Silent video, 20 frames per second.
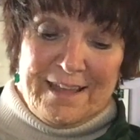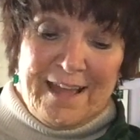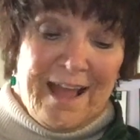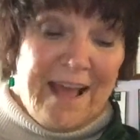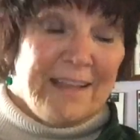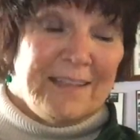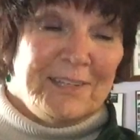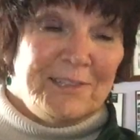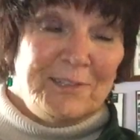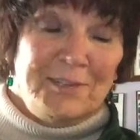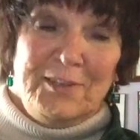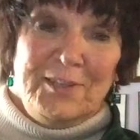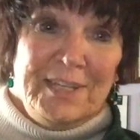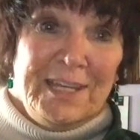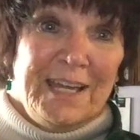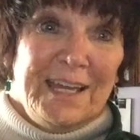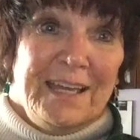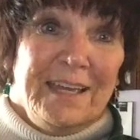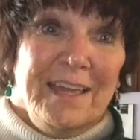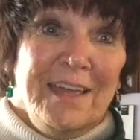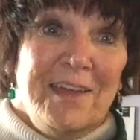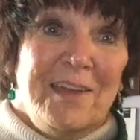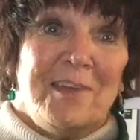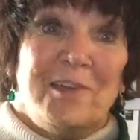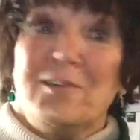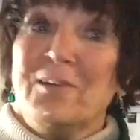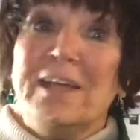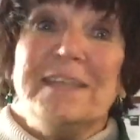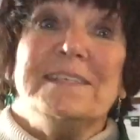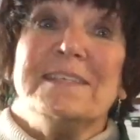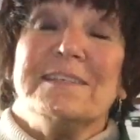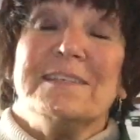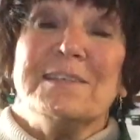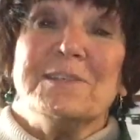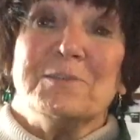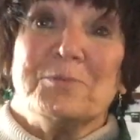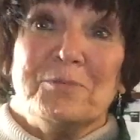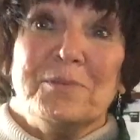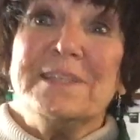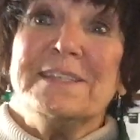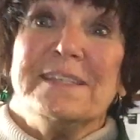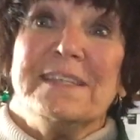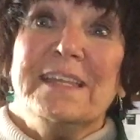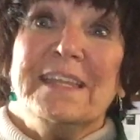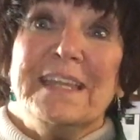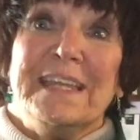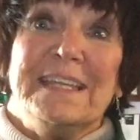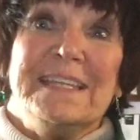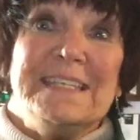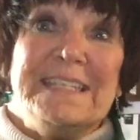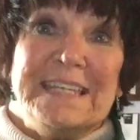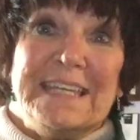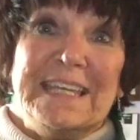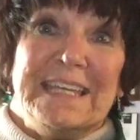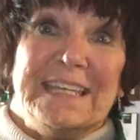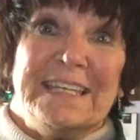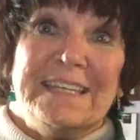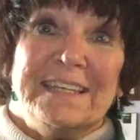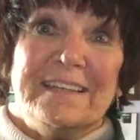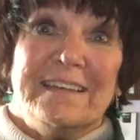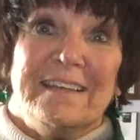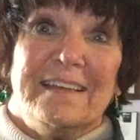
Hallelujah, Christ is risen indeed.